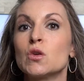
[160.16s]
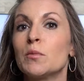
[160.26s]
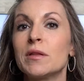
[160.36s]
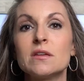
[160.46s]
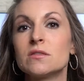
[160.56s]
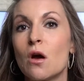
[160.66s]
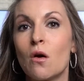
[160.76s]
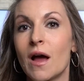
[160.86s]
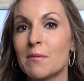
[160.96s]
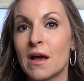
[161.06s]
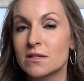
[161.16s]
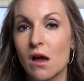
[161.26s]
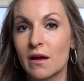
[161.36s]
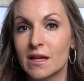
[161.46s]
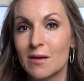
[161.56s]
So please know, I'm not
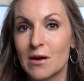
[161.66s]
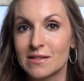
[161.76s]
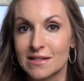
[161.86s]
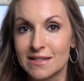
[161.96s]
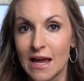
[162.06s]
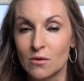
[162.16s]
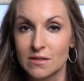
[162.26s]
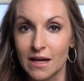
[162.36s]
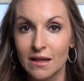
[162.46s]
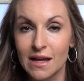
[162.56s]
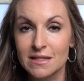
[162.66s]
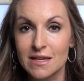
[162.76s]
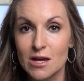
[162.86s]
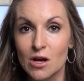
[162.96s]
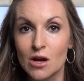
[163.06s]
talking about discount deadlines
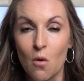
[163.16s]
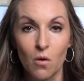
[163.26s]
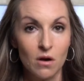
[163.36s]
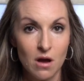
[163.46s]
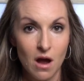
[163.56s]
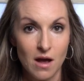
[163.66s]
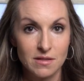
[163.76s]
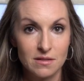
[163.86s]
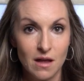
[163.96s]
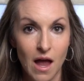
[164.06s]
here or costs.